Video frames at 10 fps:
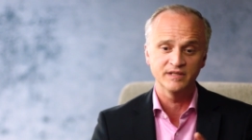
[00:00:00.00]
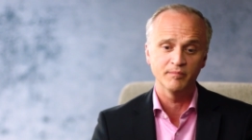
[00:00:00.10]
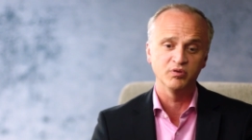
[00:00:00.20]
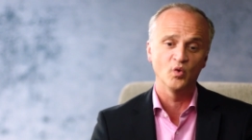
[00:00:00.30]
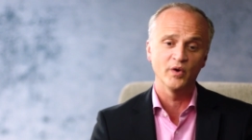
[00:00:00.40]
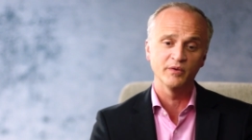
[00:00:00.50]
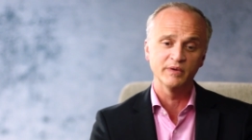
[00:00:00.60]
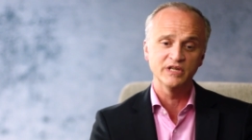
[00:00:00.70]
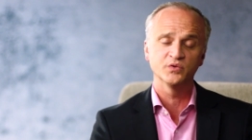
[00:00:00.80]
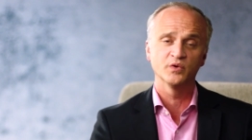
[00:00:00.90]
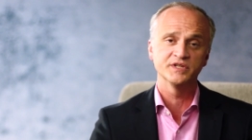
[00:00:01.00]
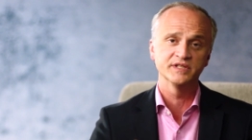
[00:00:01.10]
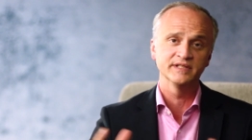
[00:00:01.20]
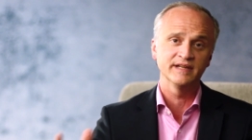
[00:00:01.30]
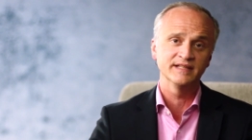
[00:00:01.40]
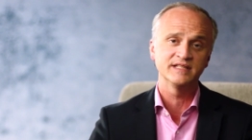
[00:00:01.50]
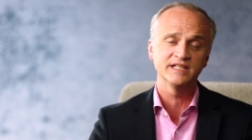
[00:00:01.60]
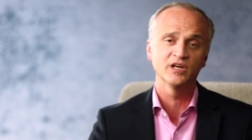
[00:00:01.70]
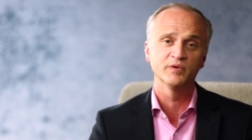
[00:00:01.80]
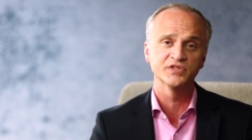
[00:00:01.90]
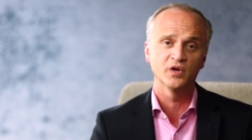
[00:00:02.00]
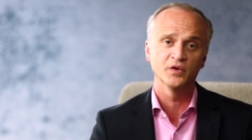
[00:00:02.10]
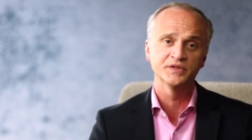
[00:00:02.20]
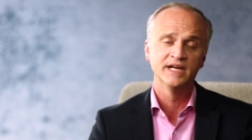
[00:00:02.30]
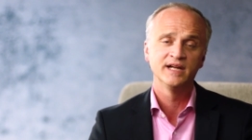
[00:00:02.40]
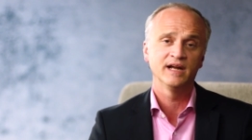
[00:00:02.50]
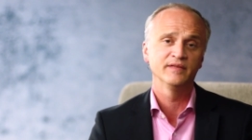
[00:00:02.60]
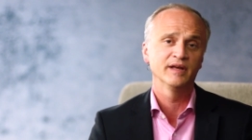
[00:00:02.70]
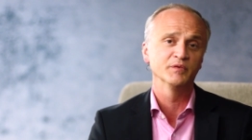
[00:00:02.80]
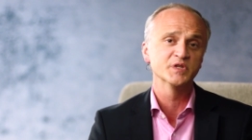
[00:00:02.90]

deploy resources and, and see a result and then